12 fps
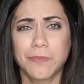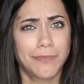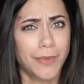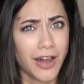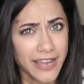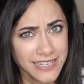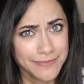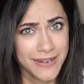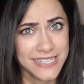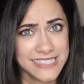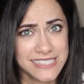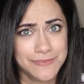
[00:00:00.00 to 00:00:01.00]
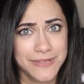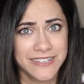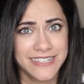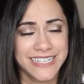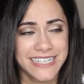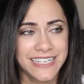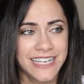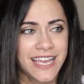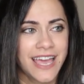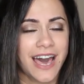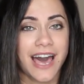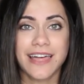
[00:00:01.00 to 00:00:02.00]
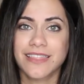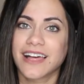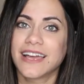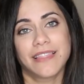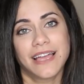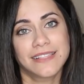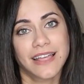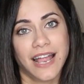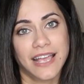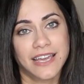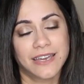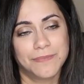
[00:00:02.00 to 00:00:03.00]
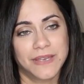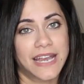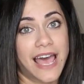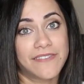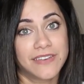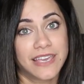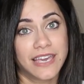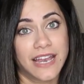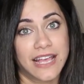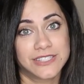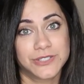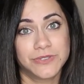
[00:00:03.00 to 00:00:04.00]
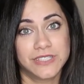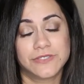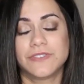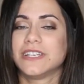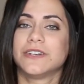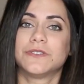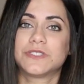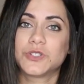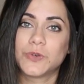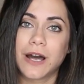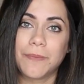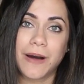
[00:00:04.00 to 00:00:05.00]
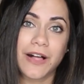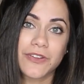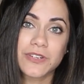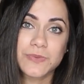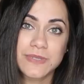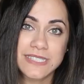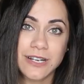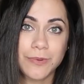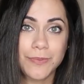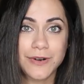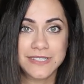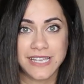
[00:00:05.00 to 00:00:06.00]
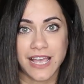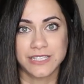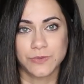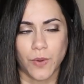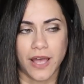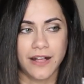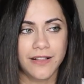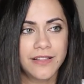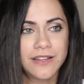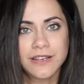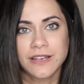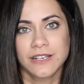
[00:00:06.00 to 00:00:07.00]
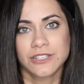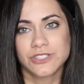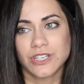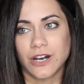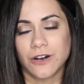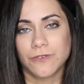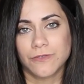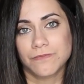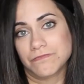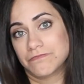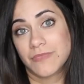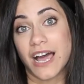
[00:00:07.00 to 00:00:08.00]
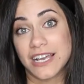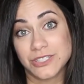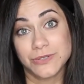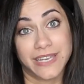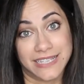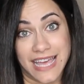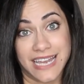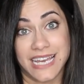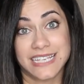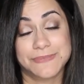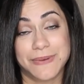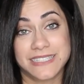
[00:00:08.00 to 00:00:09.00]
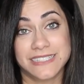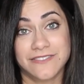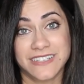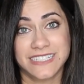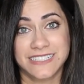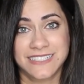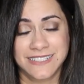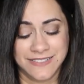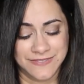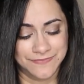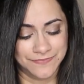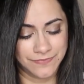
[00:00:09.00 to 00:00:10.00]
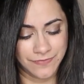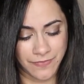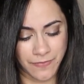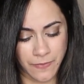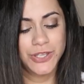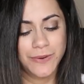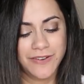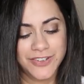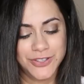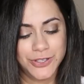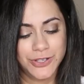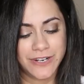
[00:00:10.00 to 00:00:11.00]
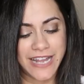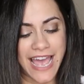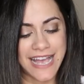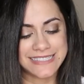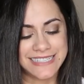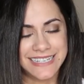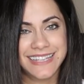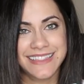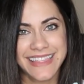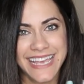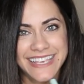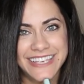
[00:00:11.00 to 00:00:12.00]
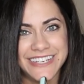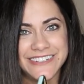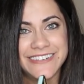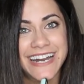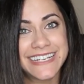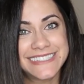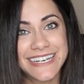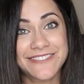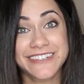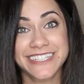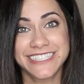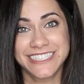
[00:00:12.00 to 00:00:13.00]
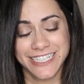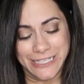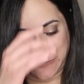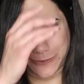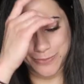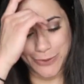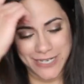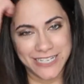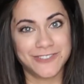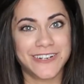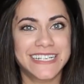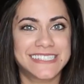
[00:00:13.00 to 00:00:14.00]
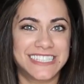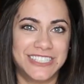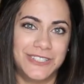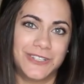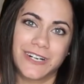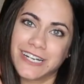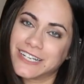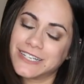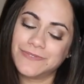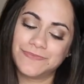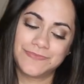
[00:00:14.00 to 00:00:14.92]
mind my disability. I like that I can be an advocate and do these videos to help others with cerebral palsy as well. So I do like that aspect of it. You have a New York accent. Thank you. I definitely do. Born and raised in New York.